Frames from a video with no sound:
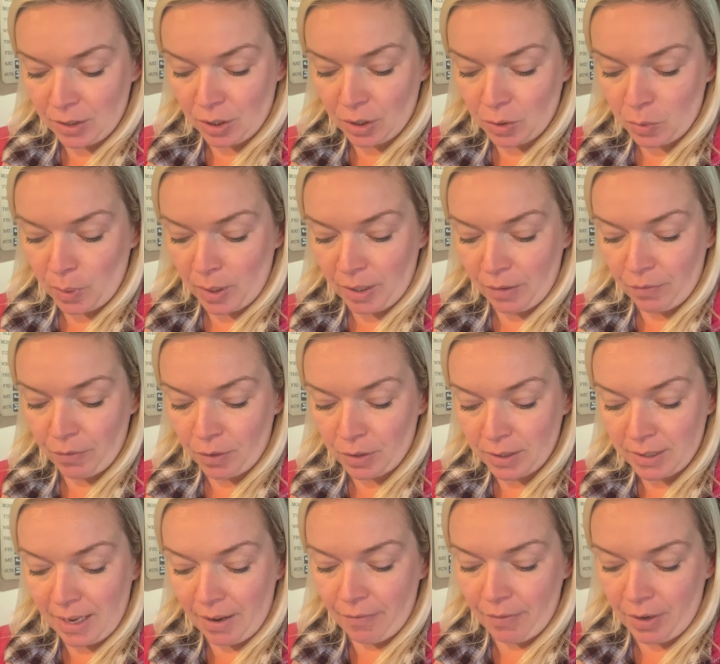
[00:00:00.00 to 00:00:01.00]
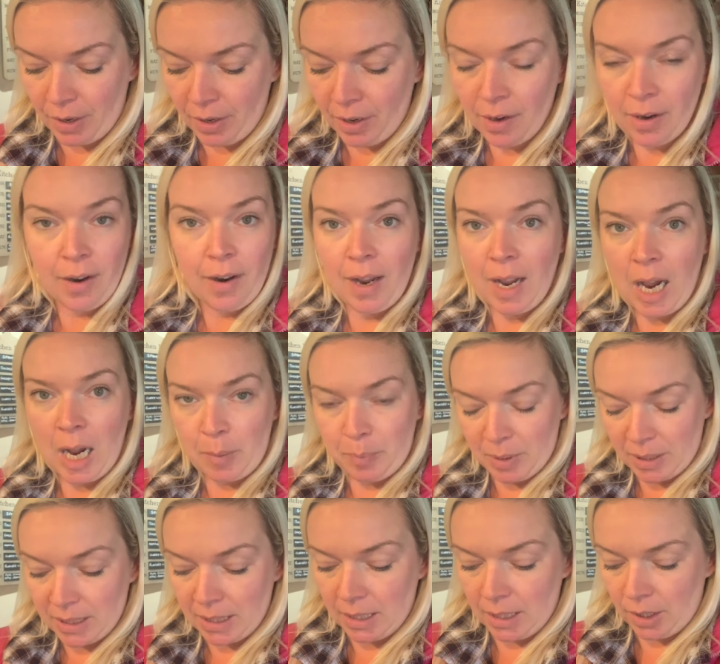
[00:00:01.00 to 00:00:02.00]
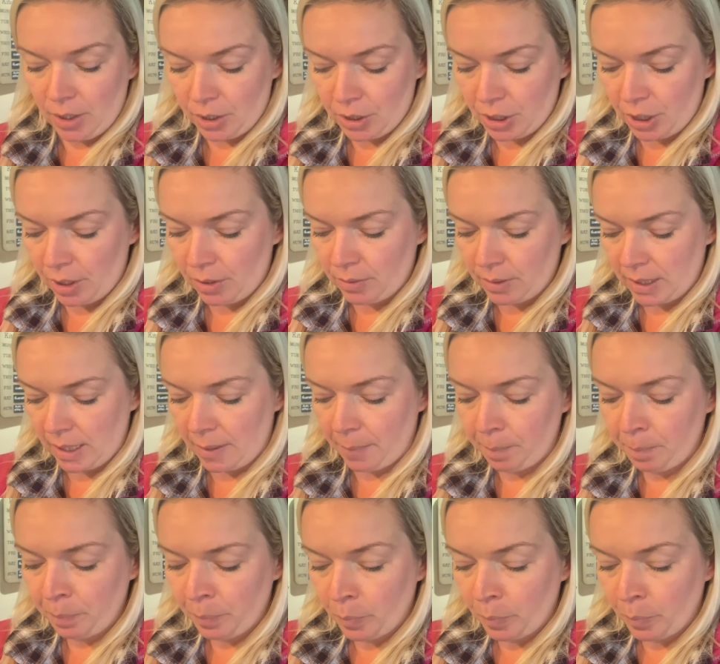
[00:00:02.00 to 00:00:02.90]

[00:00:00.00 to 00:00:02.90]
on 24 seven, I'd be silly not to use it.